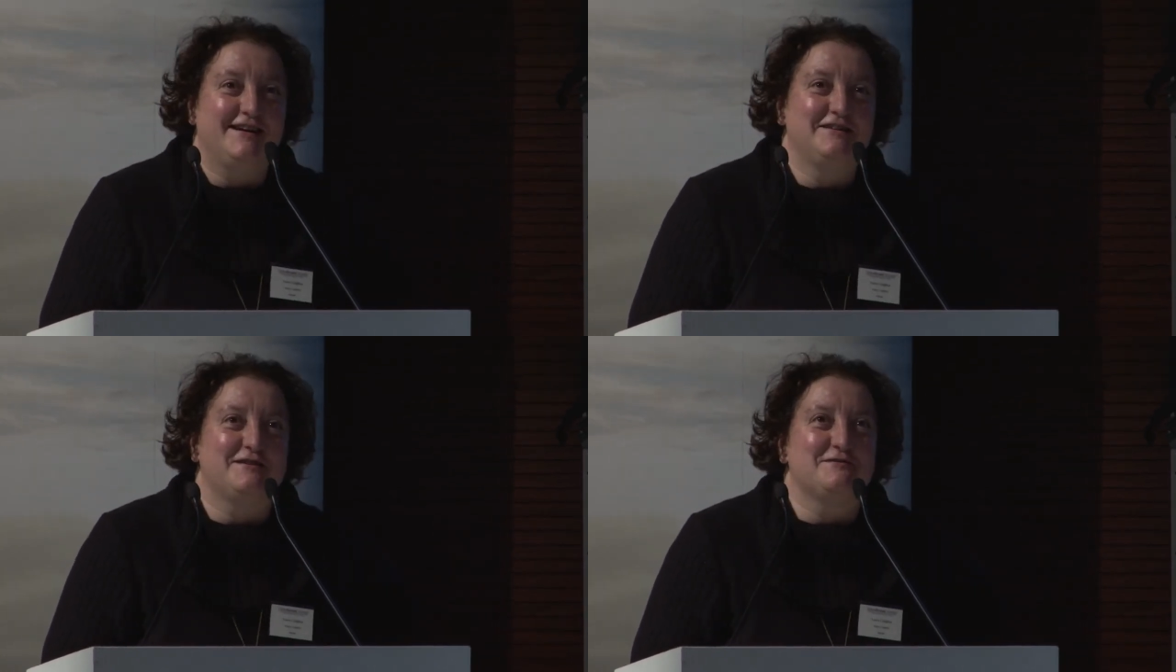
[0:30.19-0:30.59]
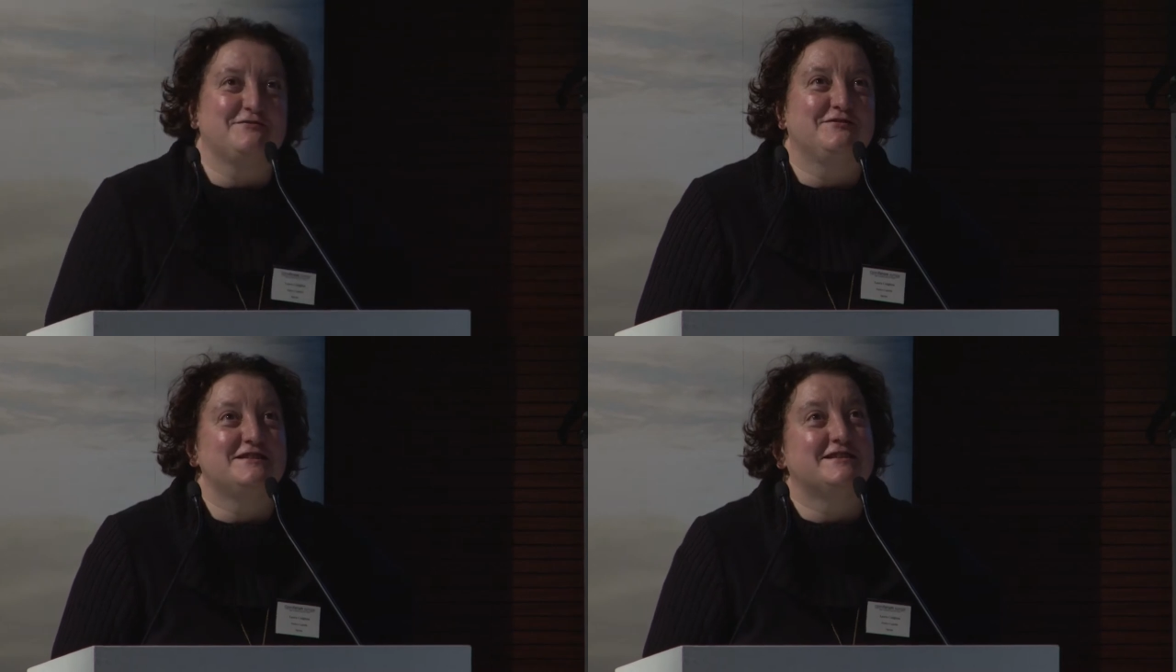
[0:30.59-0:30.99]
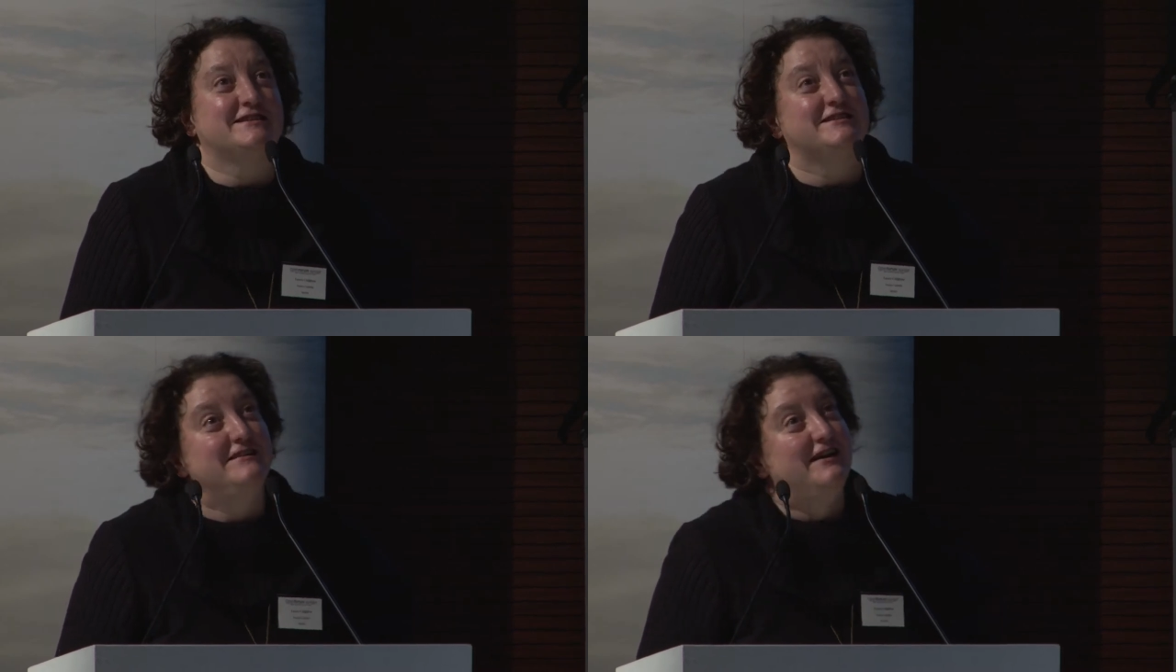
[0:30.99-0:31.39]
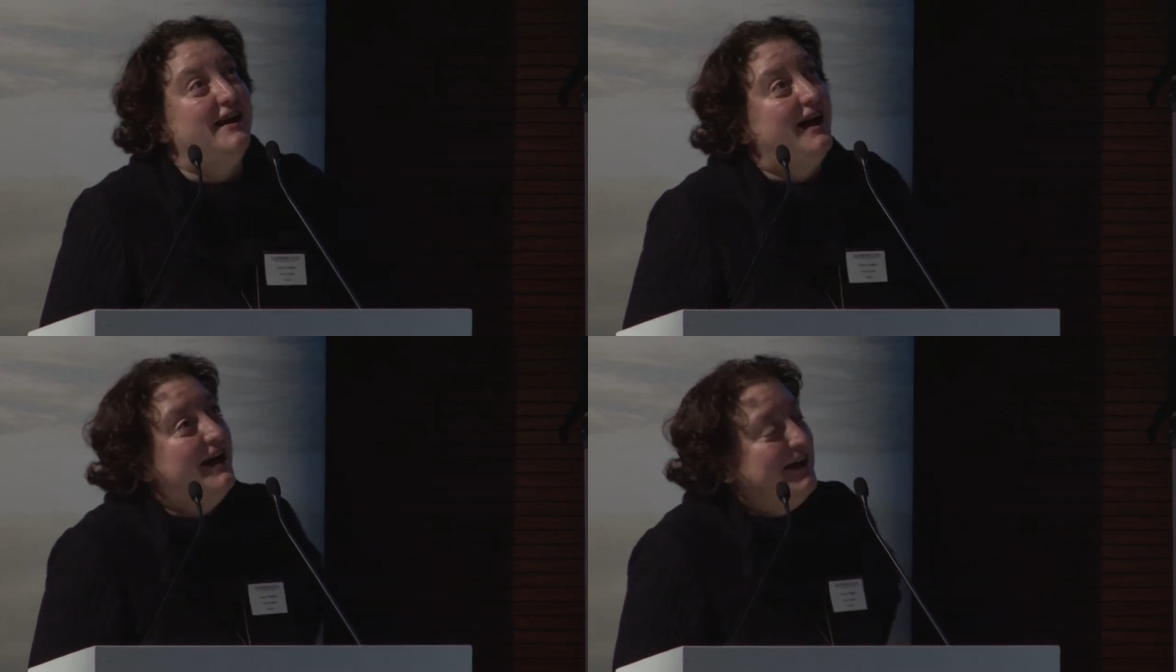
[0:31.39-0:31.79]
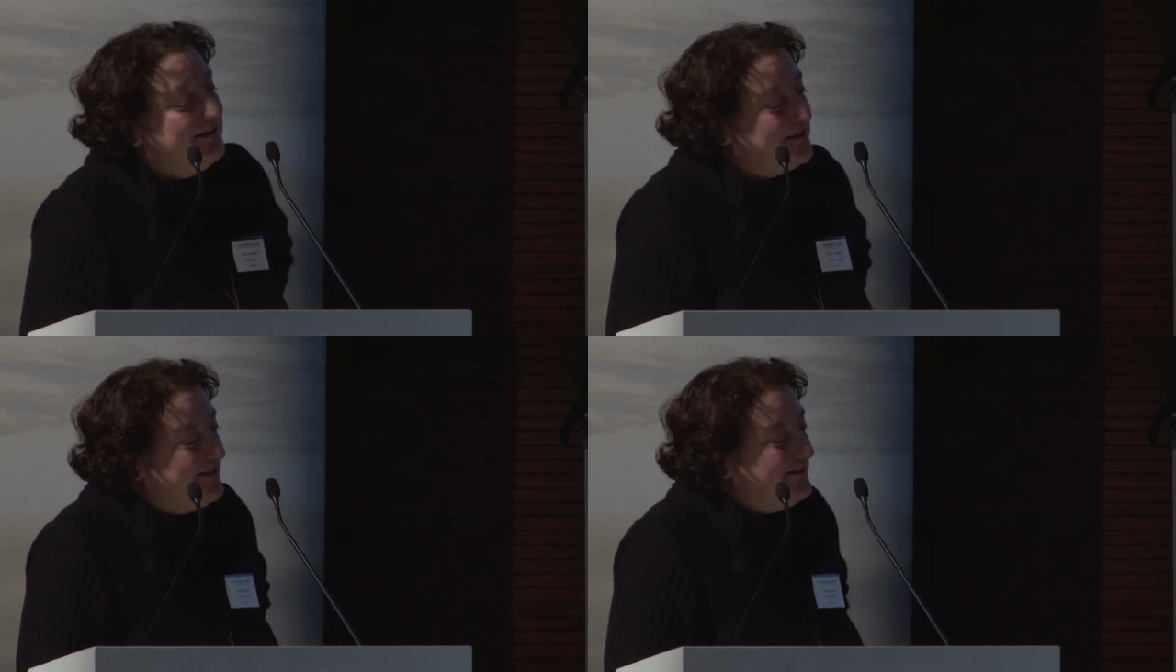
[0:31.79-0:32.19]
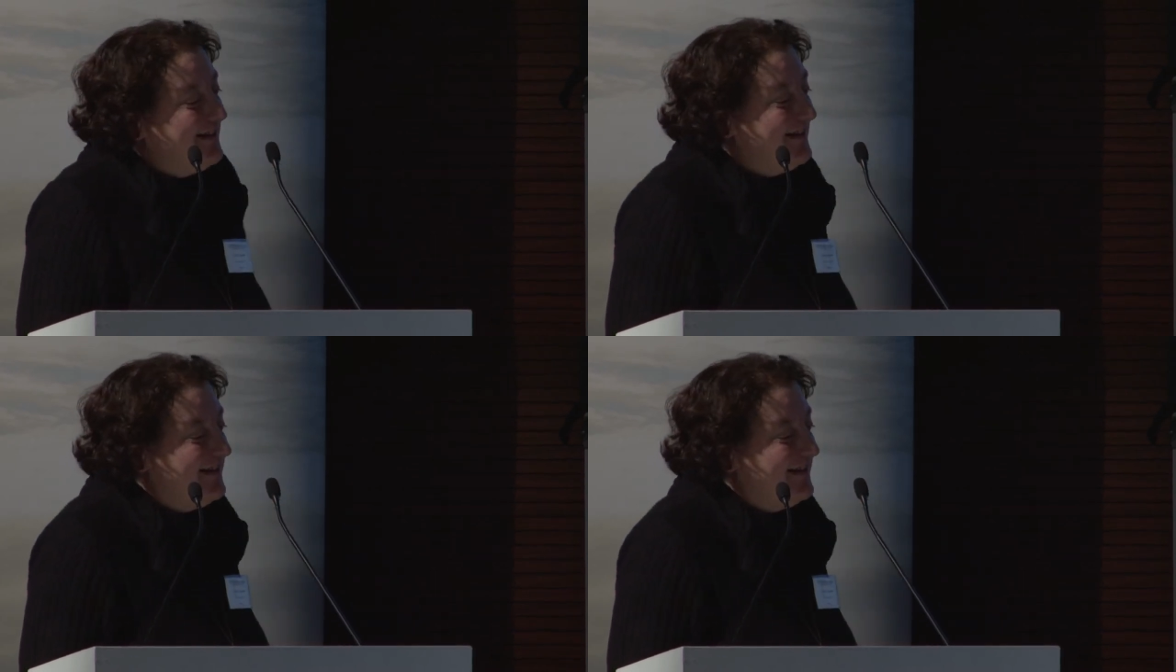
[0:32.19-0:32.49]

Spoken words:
I thought I was a physicist. So,